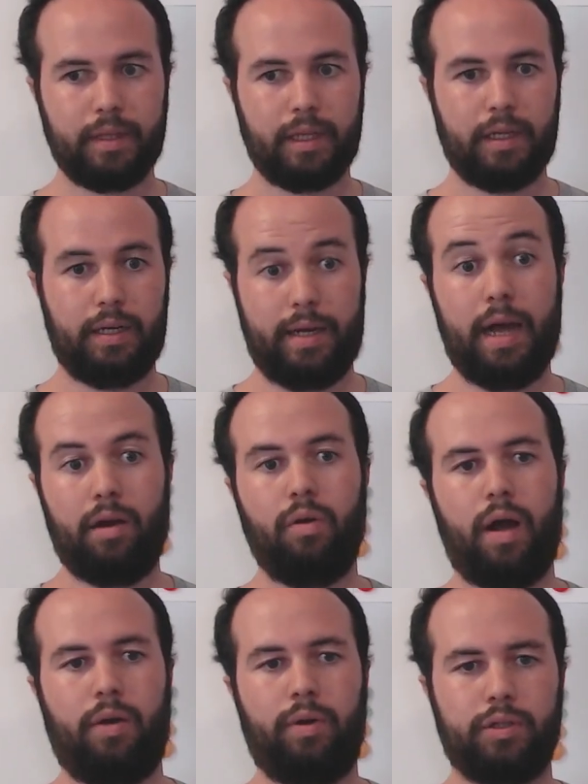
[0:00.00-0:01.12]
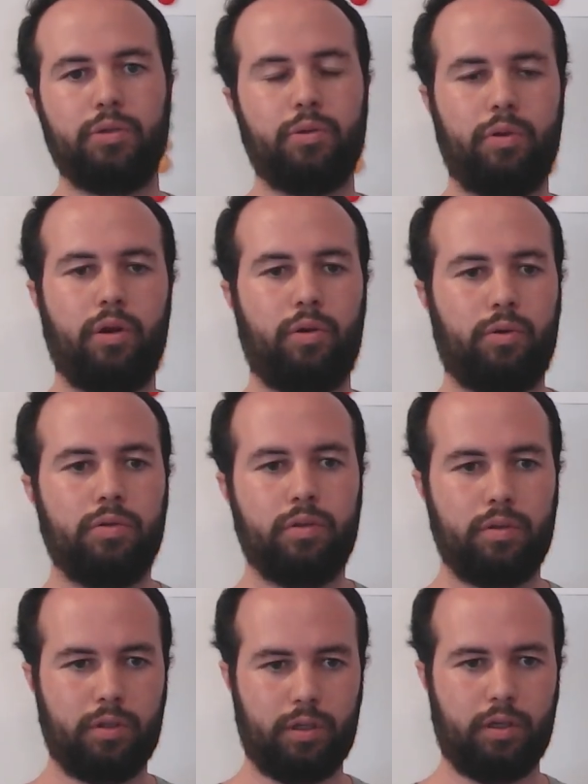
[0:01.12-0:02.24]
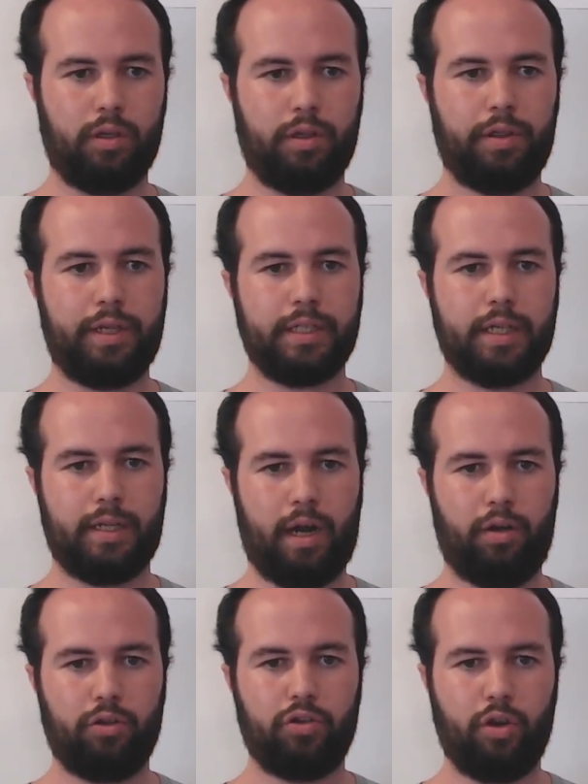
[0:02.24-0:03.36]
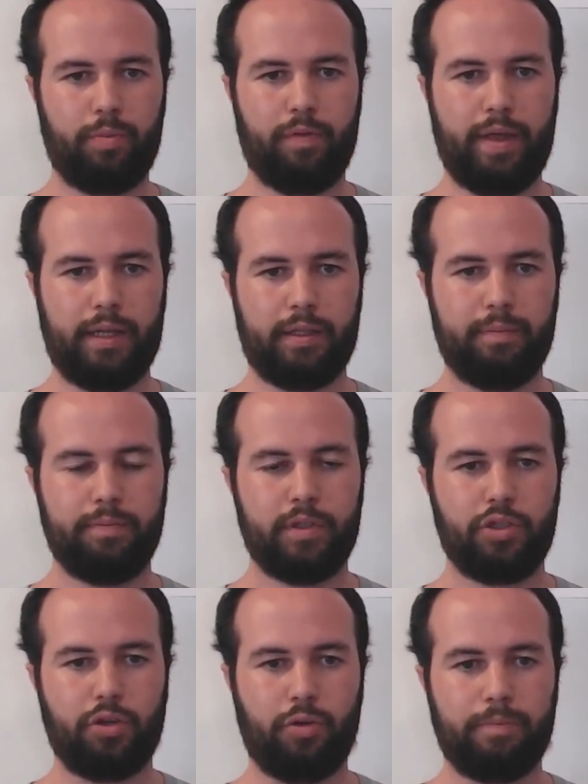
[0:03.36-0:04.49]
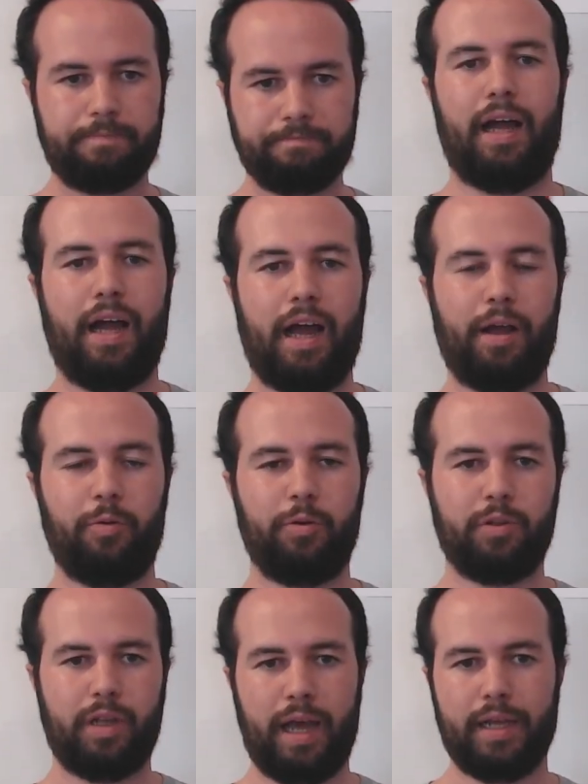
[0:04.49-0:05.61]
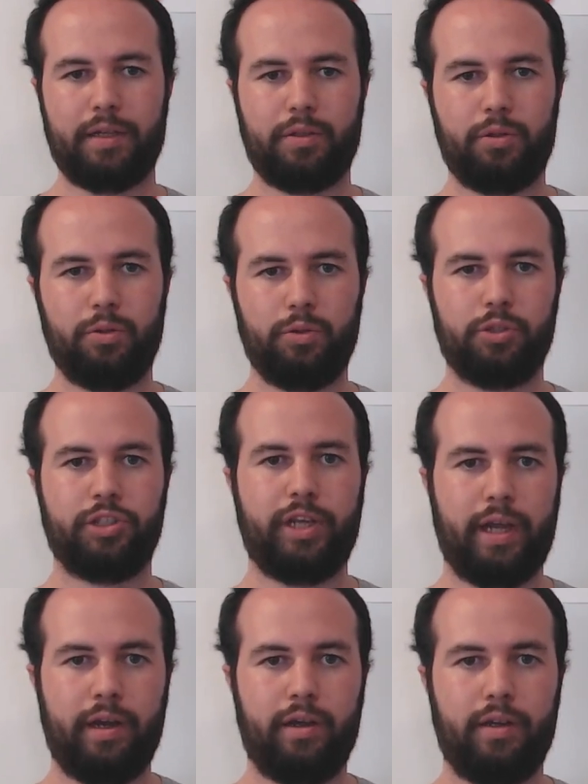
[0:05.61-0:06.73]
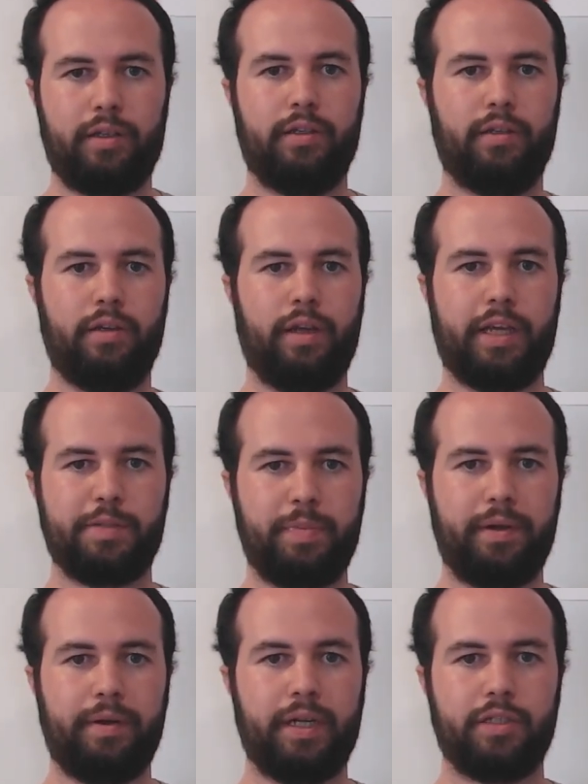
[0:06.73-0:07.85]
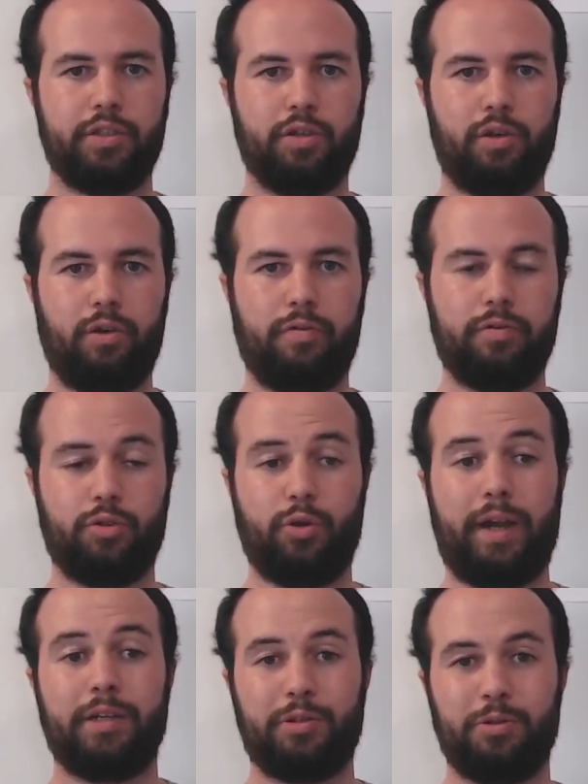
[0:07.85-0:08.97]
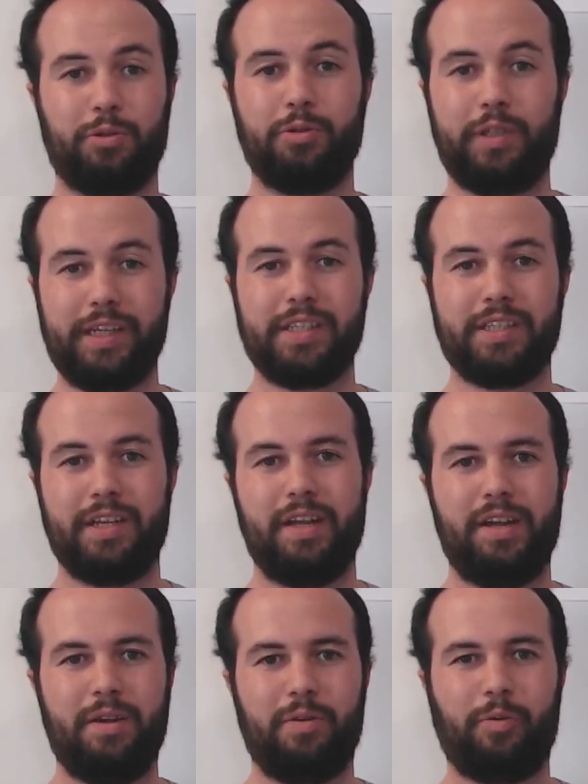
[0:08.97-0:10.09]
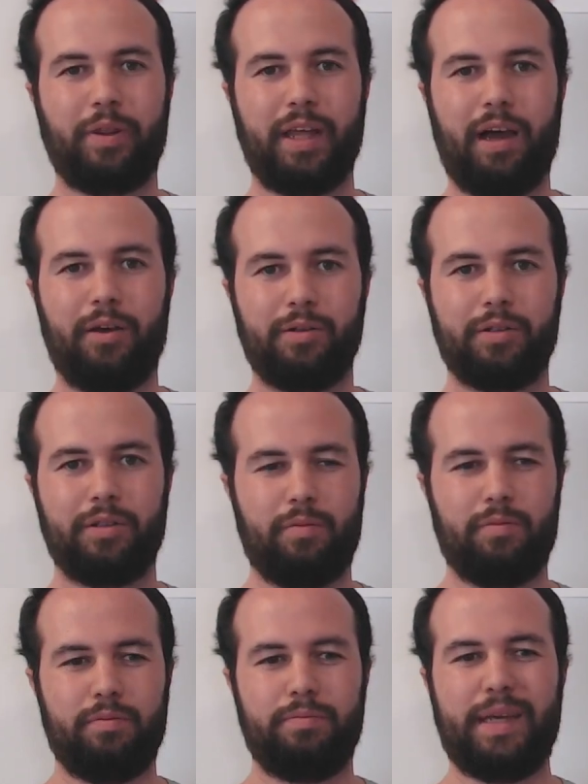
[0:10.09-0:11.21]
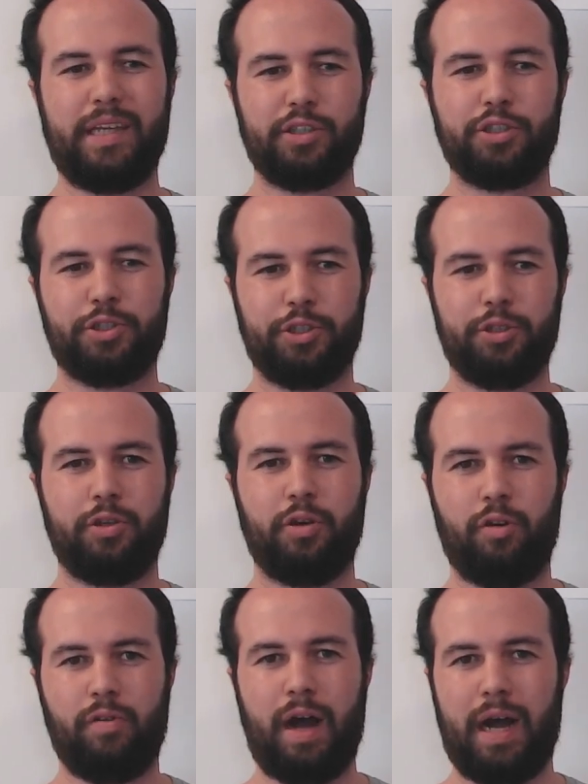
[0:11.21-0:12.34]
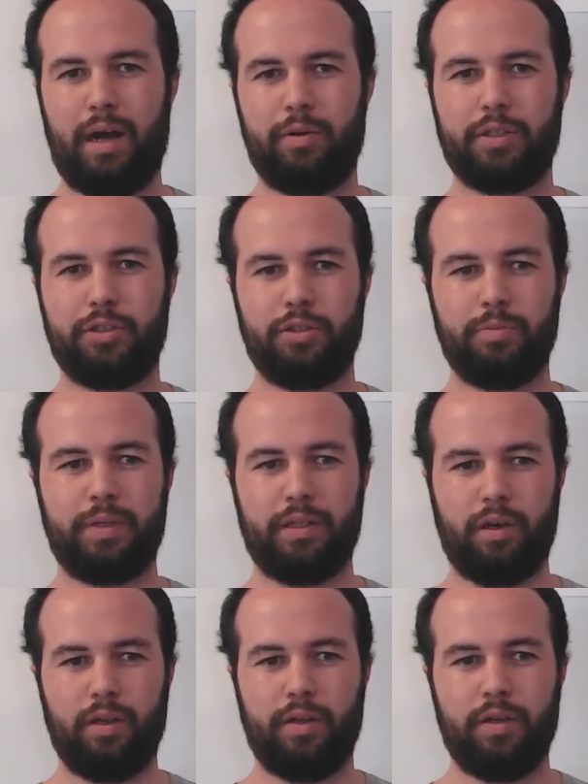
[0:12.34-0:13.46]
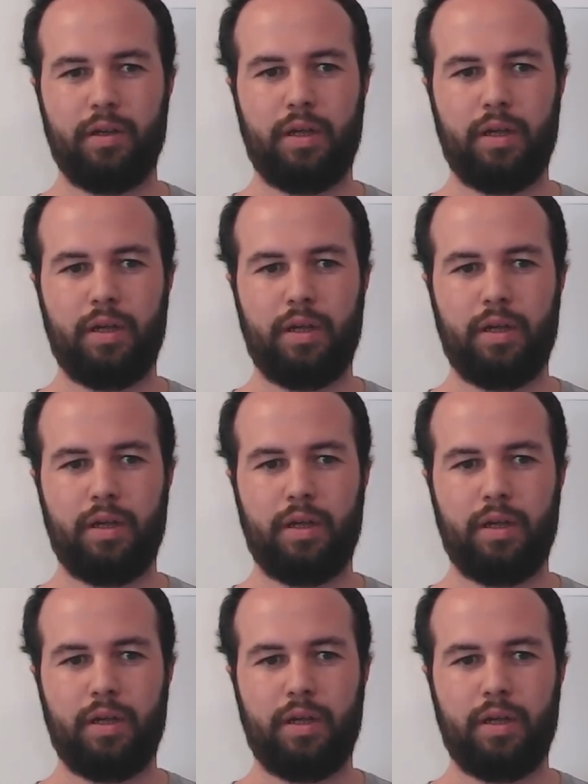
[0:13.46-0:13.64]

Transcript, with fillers: now I want to grow the things that are on top of that. So I would like to share the experience of trying to do this without being sure of how it should be done,